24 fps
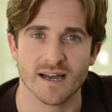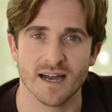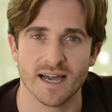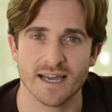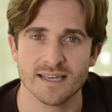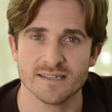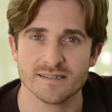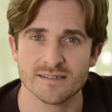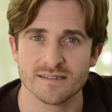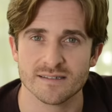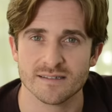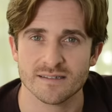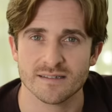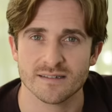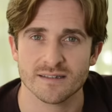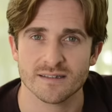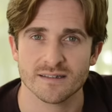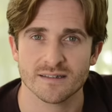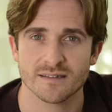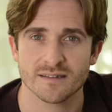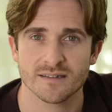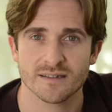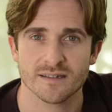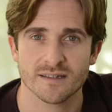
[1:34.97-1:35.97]
eyes,
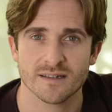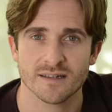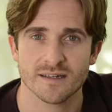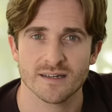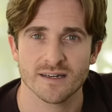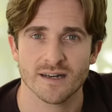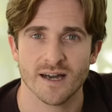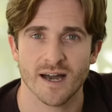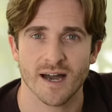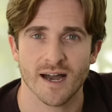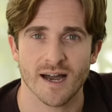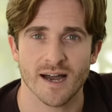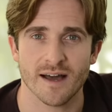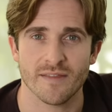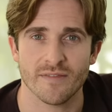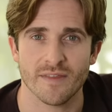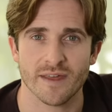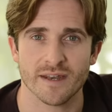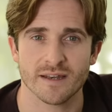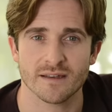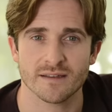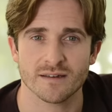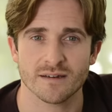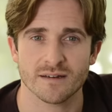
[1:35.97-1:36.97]
and
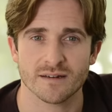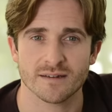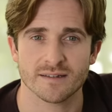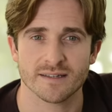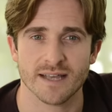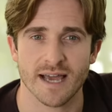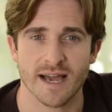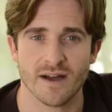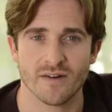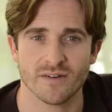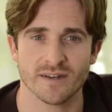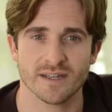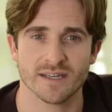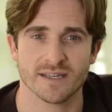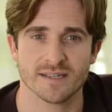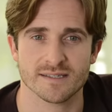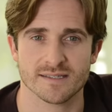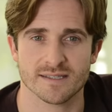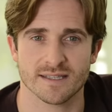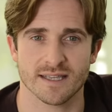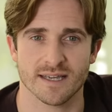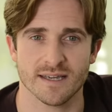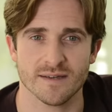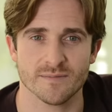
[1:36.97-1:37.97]
then look down at
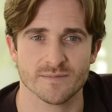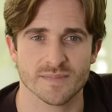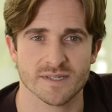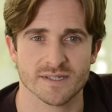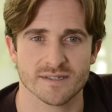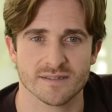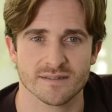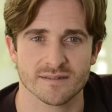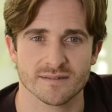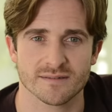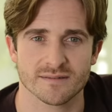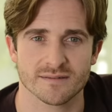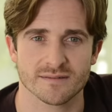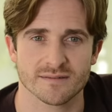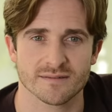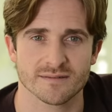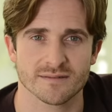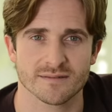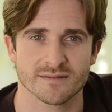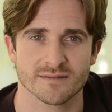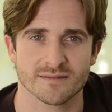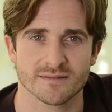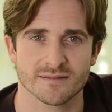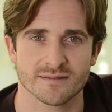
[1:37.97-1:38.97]
his lips,
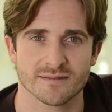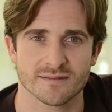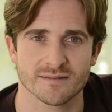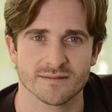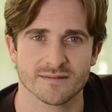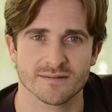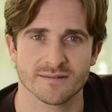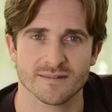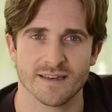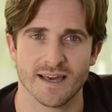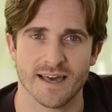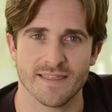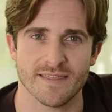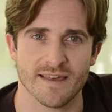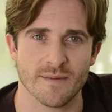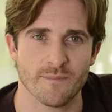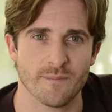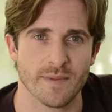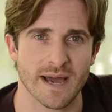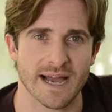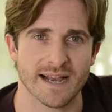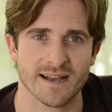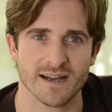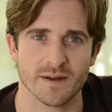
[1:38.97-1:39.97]
and then
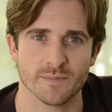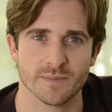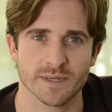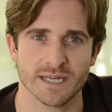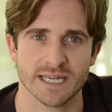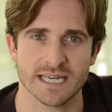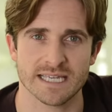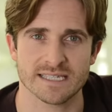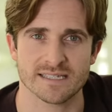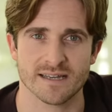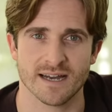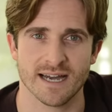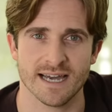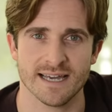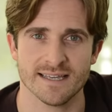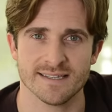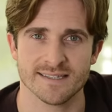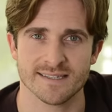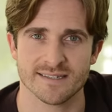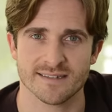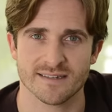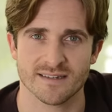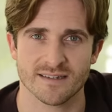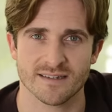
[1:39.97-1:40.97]
back up at his eyes,